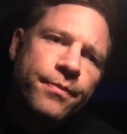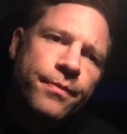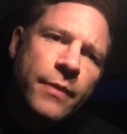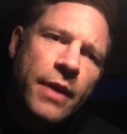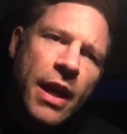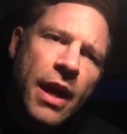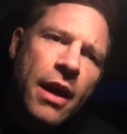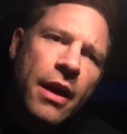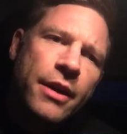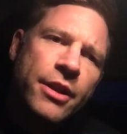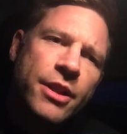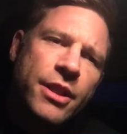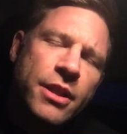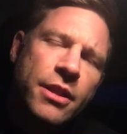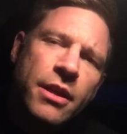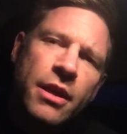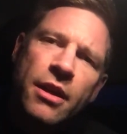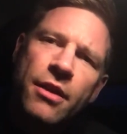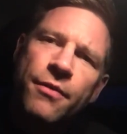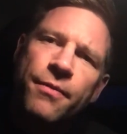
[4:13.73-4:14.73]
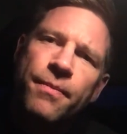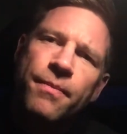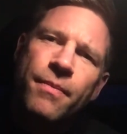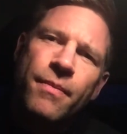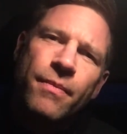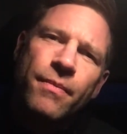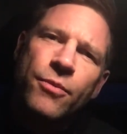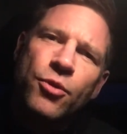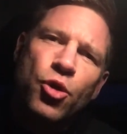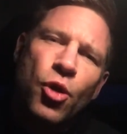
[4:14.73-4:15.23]
yeah, just kind of
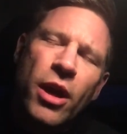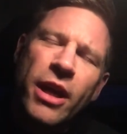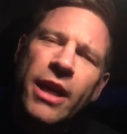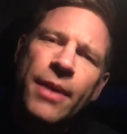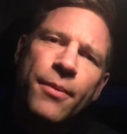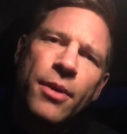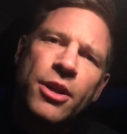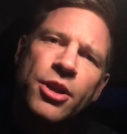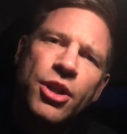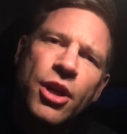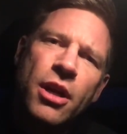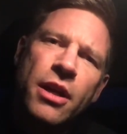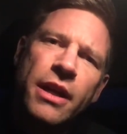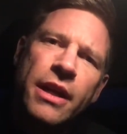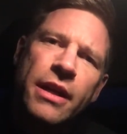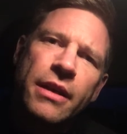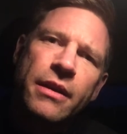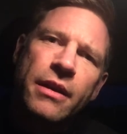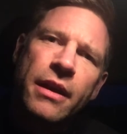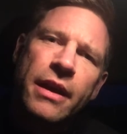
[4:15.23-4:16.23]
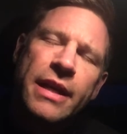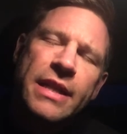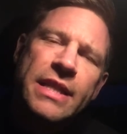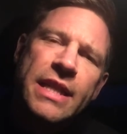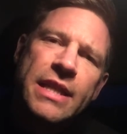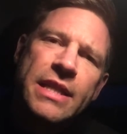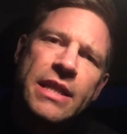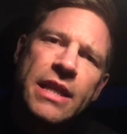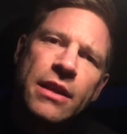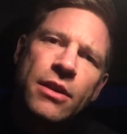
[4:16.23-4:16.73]
tracking my journey. I guess
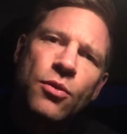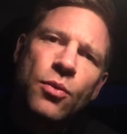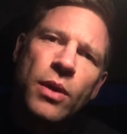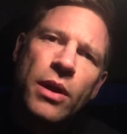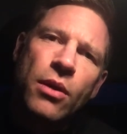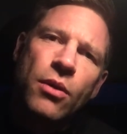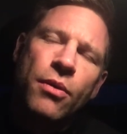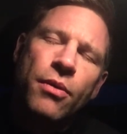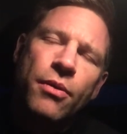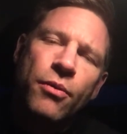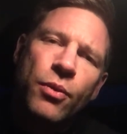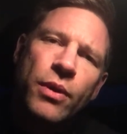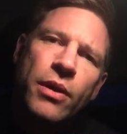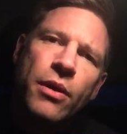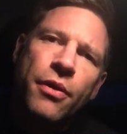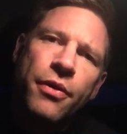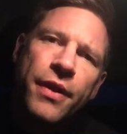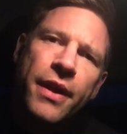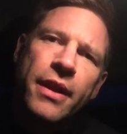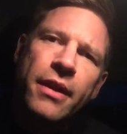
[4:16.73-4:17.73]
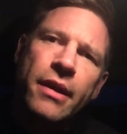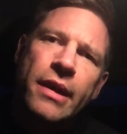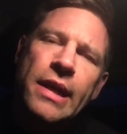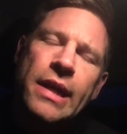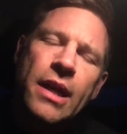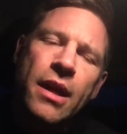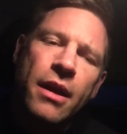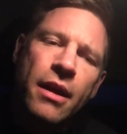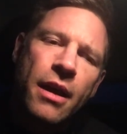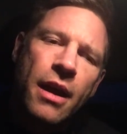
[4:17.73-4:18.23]
that's the other real thing.
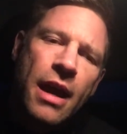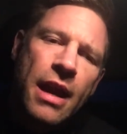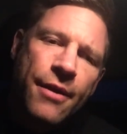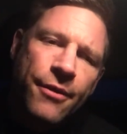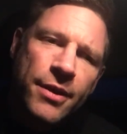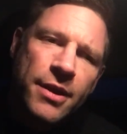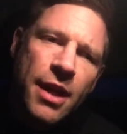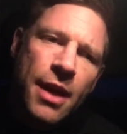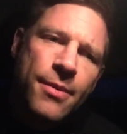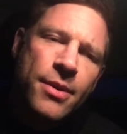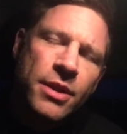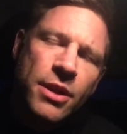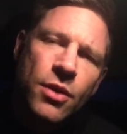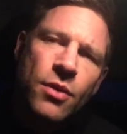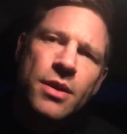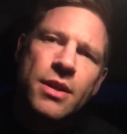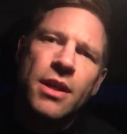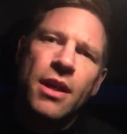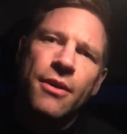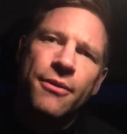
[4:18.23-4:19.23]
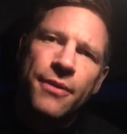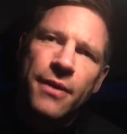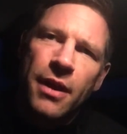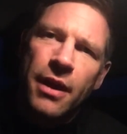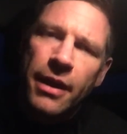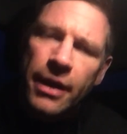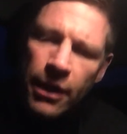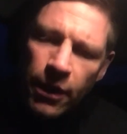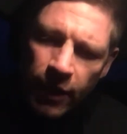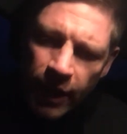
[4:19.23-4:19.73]
And every time I do this, I feel
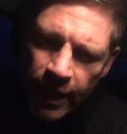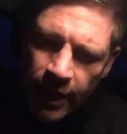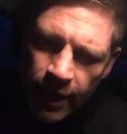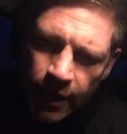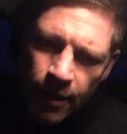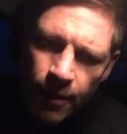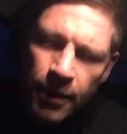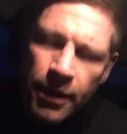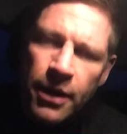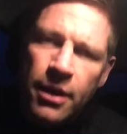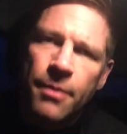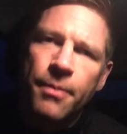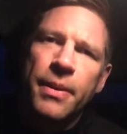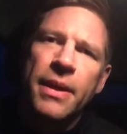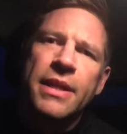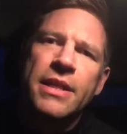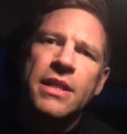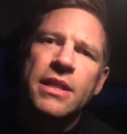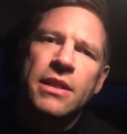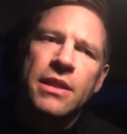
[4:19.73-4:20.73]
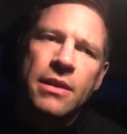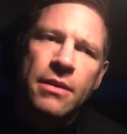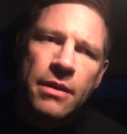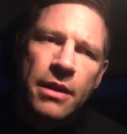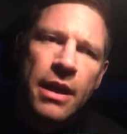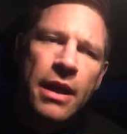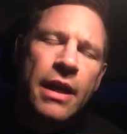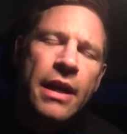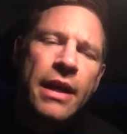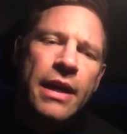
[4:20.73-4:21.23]
like, okay, another piece
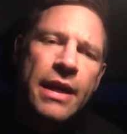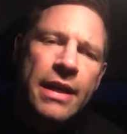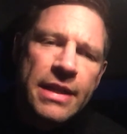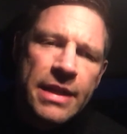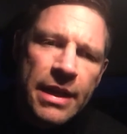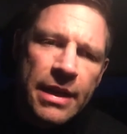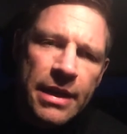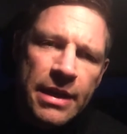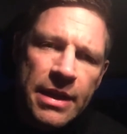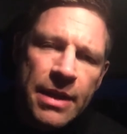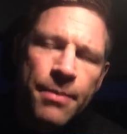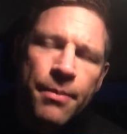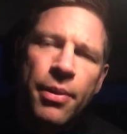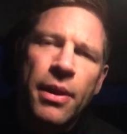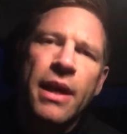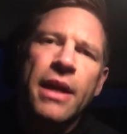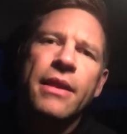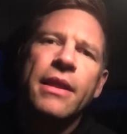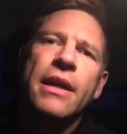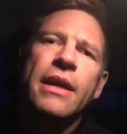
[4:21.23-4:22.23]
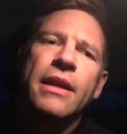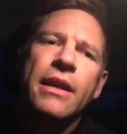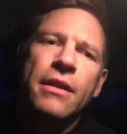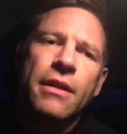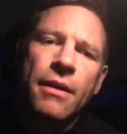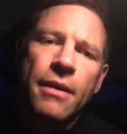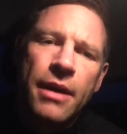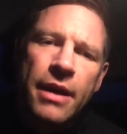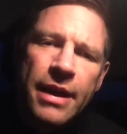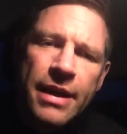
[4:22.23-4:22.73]
is in play there,
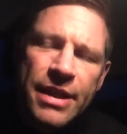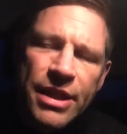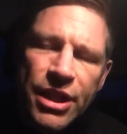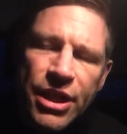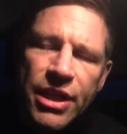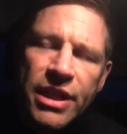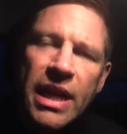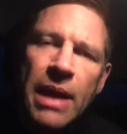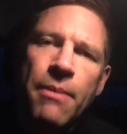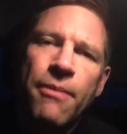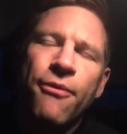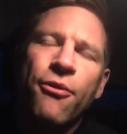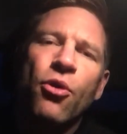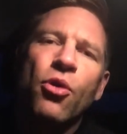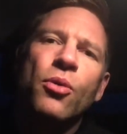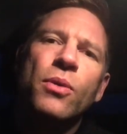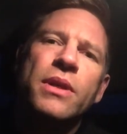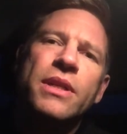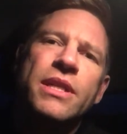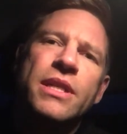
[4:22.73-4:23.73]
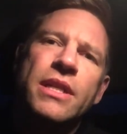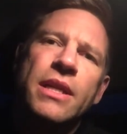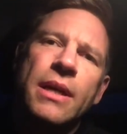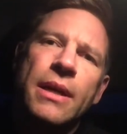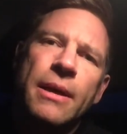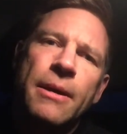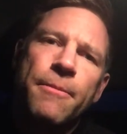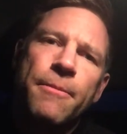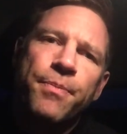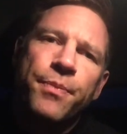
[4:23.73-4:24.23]
another step forwards.
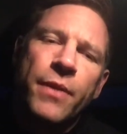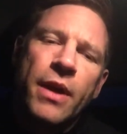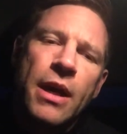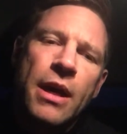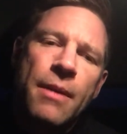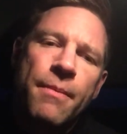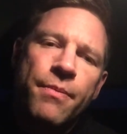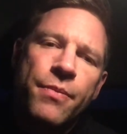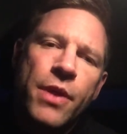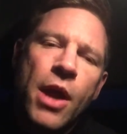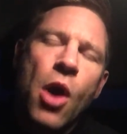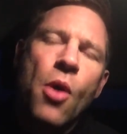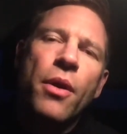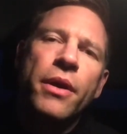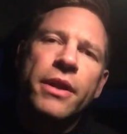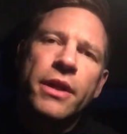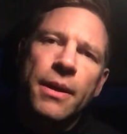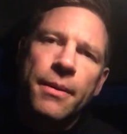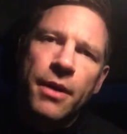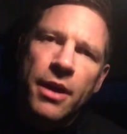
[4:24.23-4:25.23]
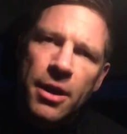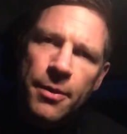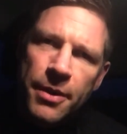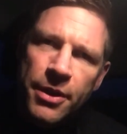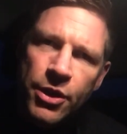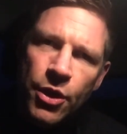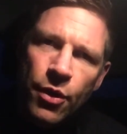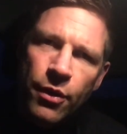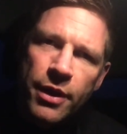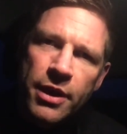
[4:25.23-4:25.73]
Knowing that I'm going to be
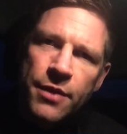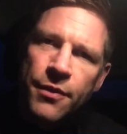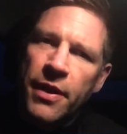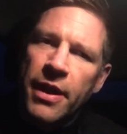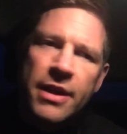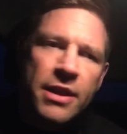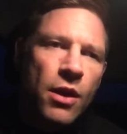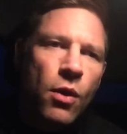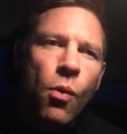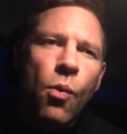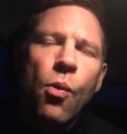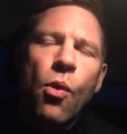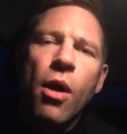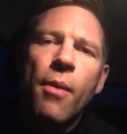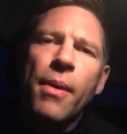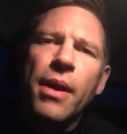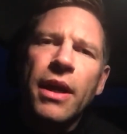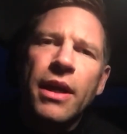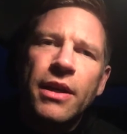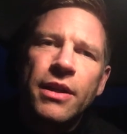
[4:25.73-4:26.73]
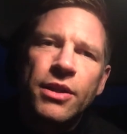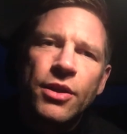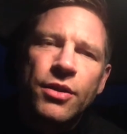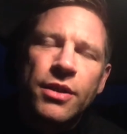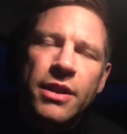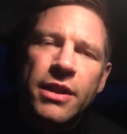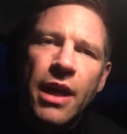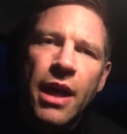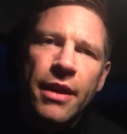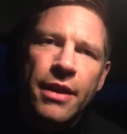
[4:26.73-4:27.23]
doing these videos, like, what am I going to do
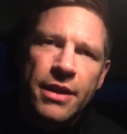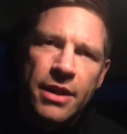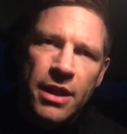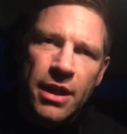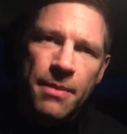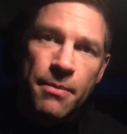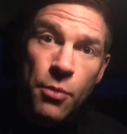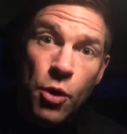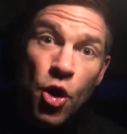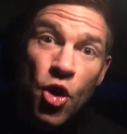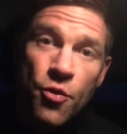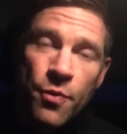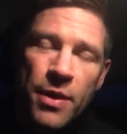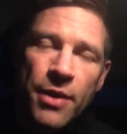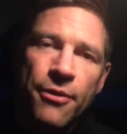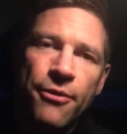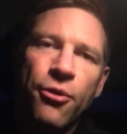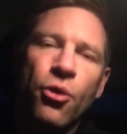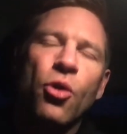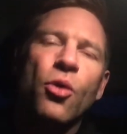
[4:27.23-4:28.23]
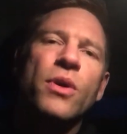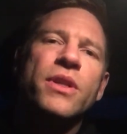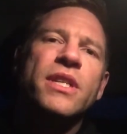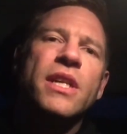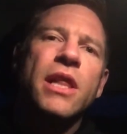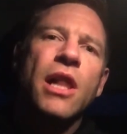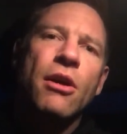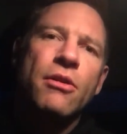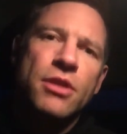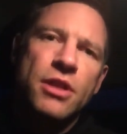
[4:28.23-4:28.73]
today that's going to move me forwards
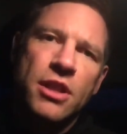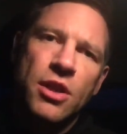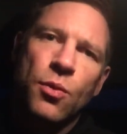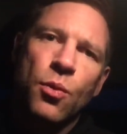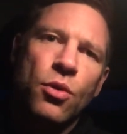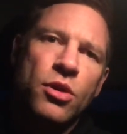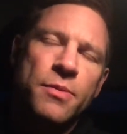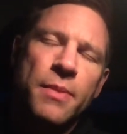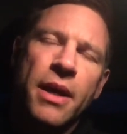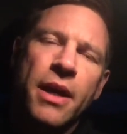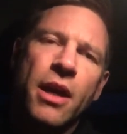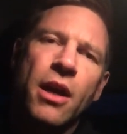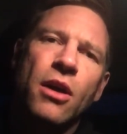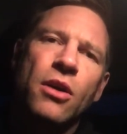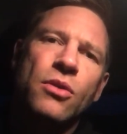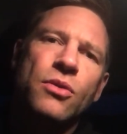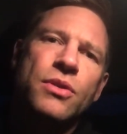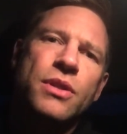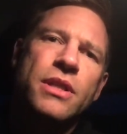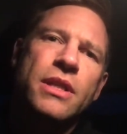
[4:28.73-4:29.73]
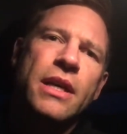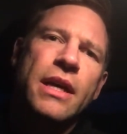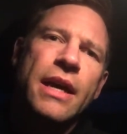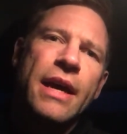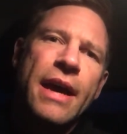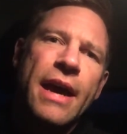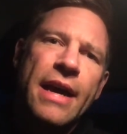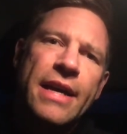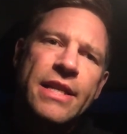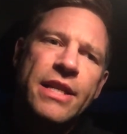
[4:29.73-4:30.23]
closer towards my goals?
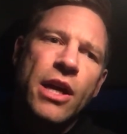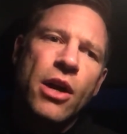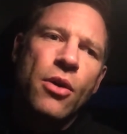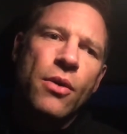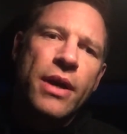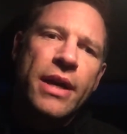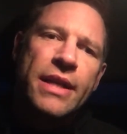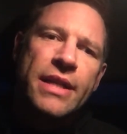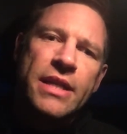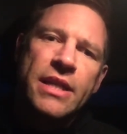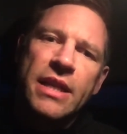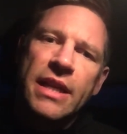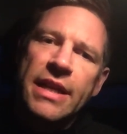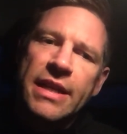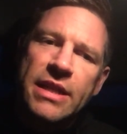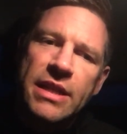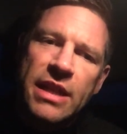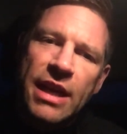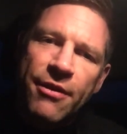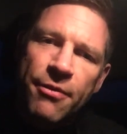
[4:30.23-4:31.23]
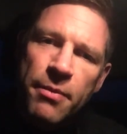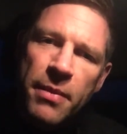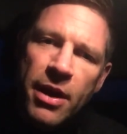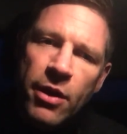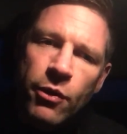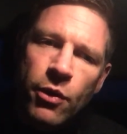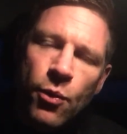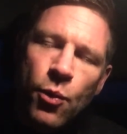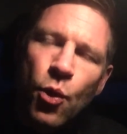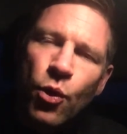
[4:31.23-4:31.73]
So it's given me a
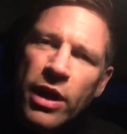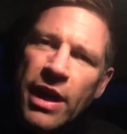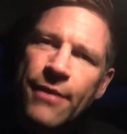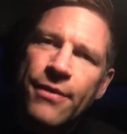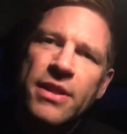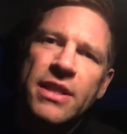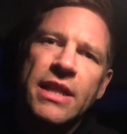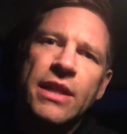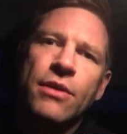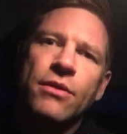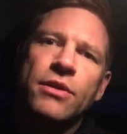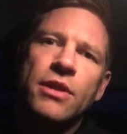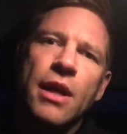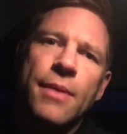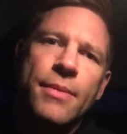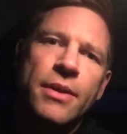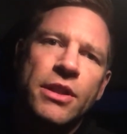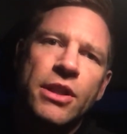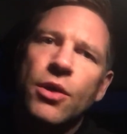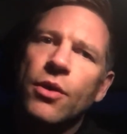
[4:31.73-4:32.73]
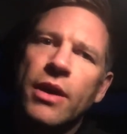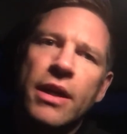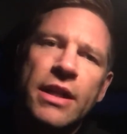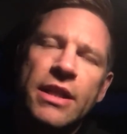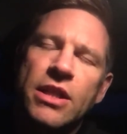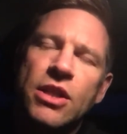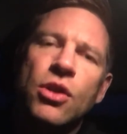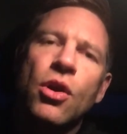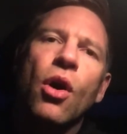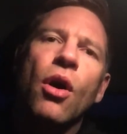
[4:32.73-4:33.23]
reward every single time I do it.
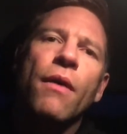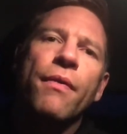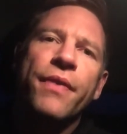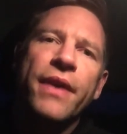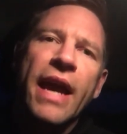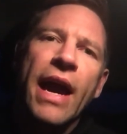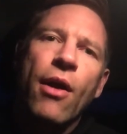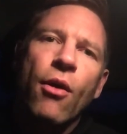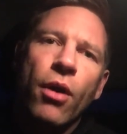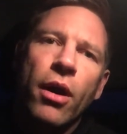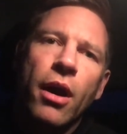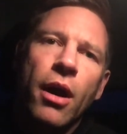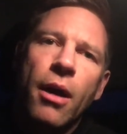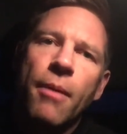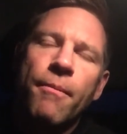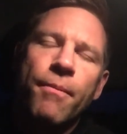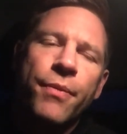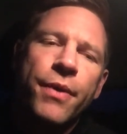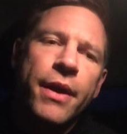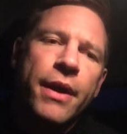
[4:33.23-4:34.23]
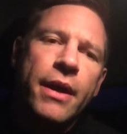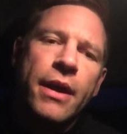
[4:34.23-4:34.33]
It's not the outcome.